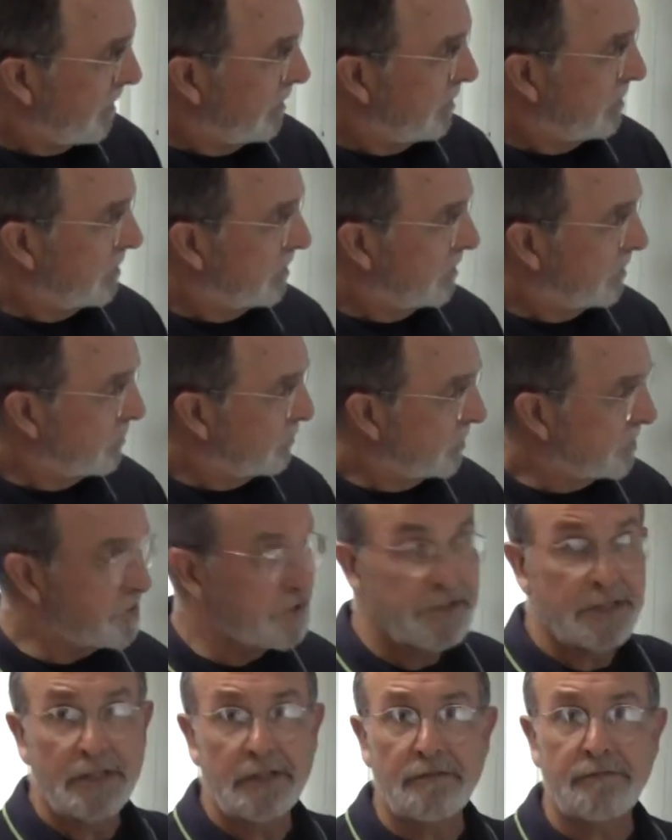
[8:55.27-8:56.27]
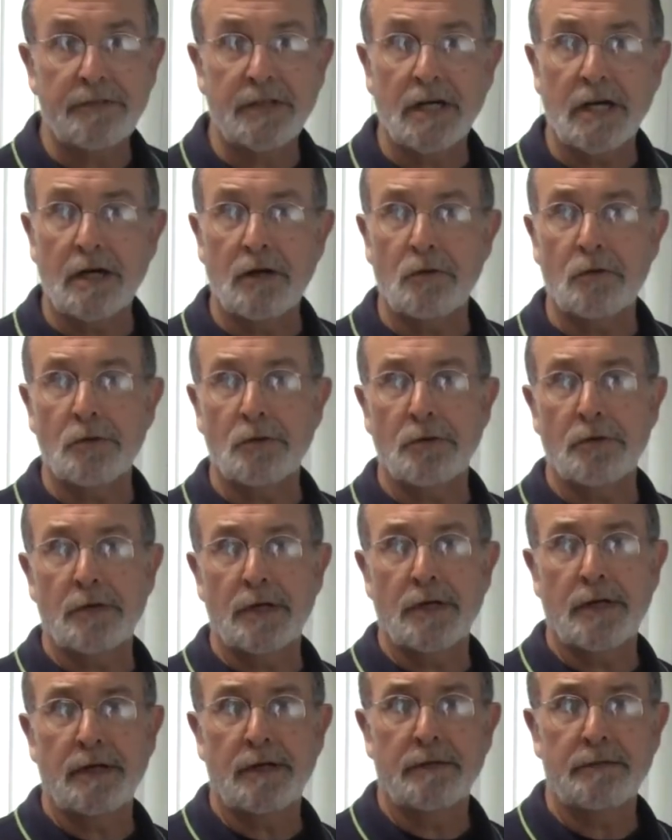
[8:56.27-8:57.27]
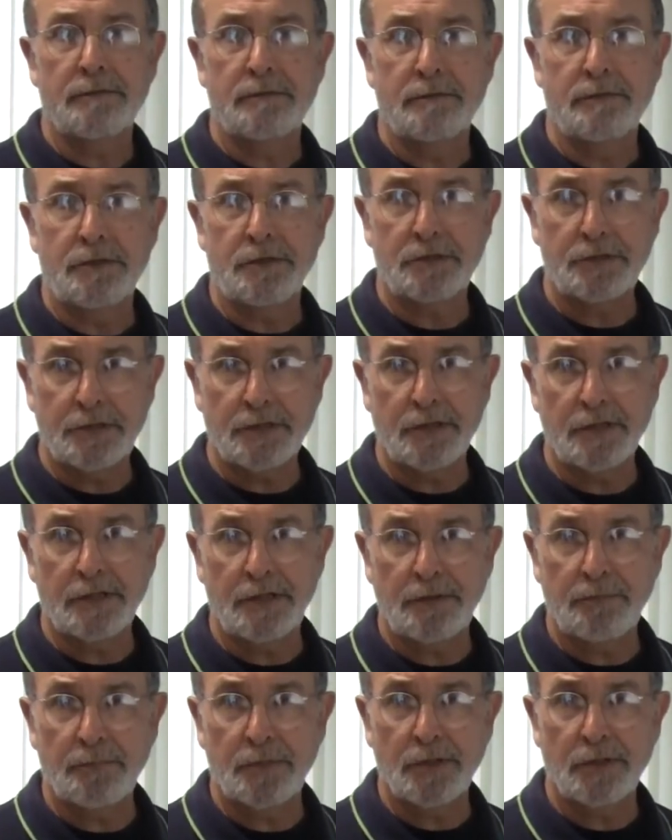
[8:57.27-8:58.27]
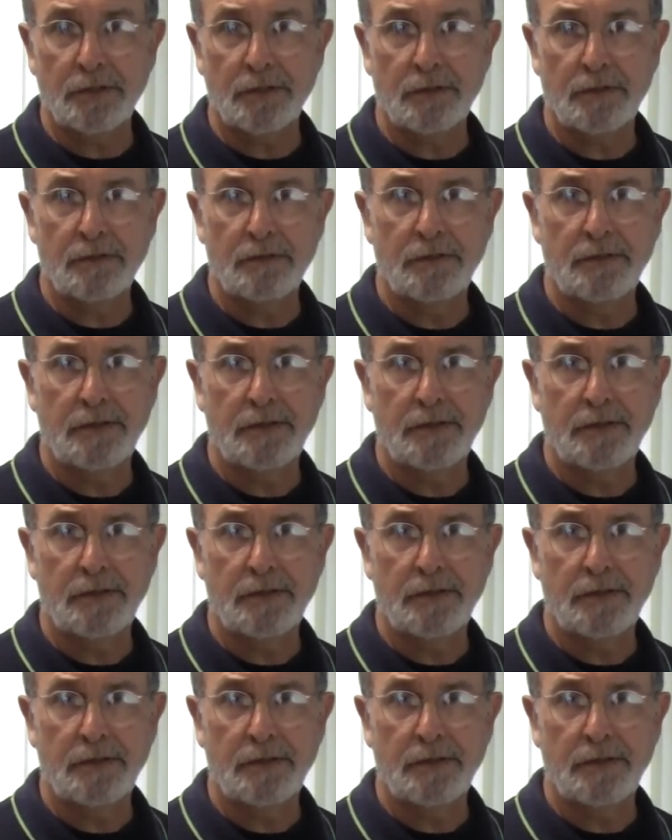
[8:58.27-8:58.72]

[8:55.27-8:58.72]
received our utility bill